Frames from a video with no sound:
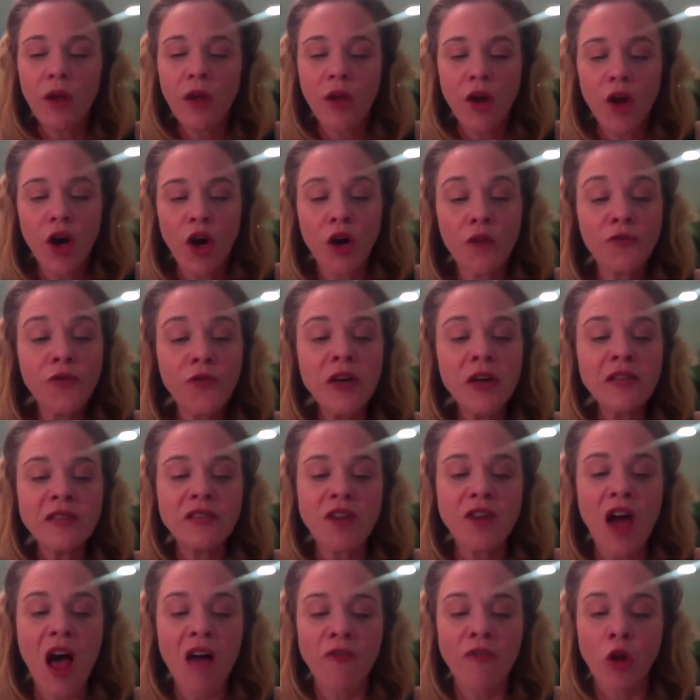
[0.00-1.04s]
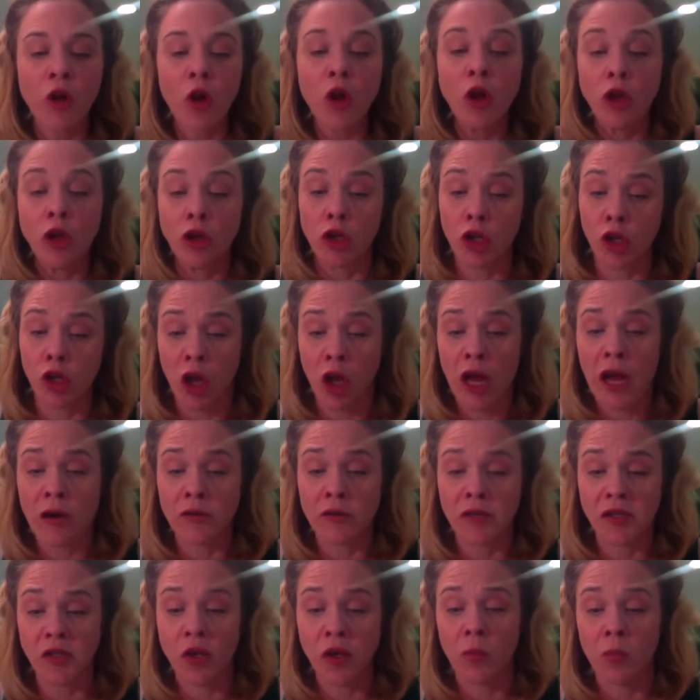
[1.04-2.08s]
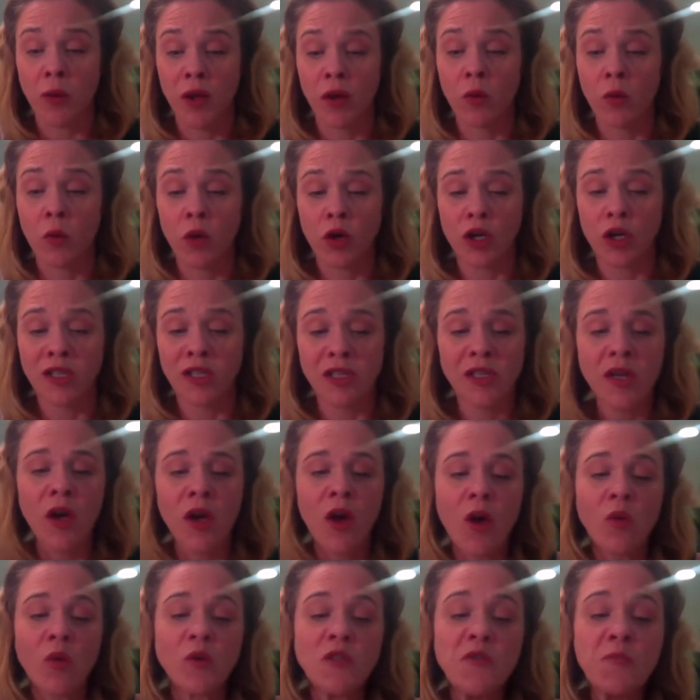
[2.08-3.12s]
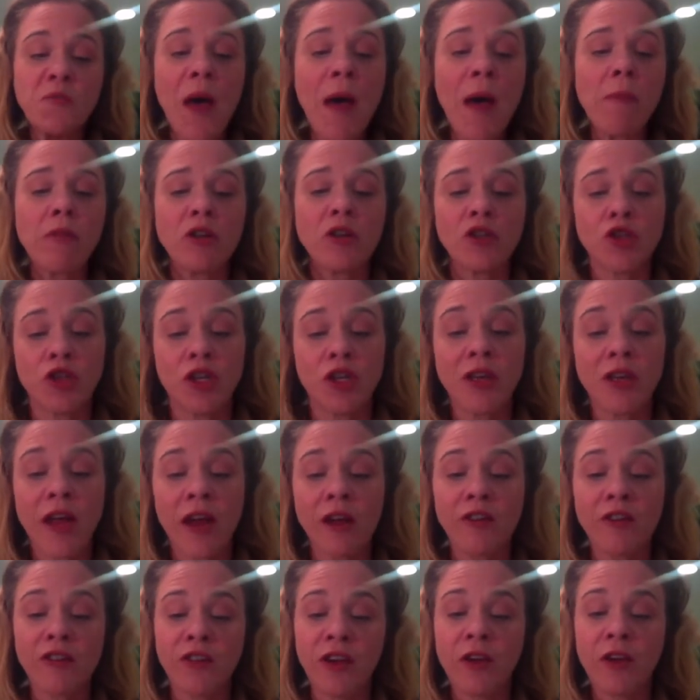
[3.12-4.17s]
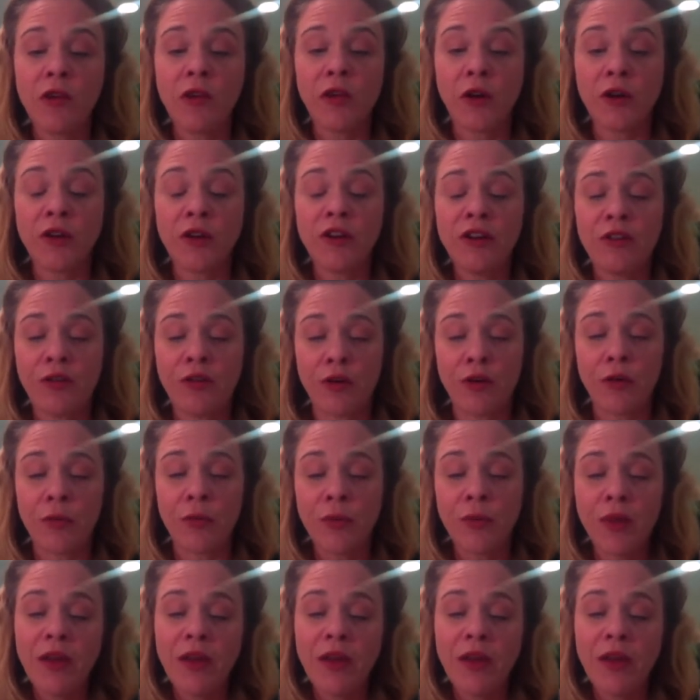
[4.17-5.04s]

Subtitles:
Her first novel, Little House in the Big Woods, was published in 1932.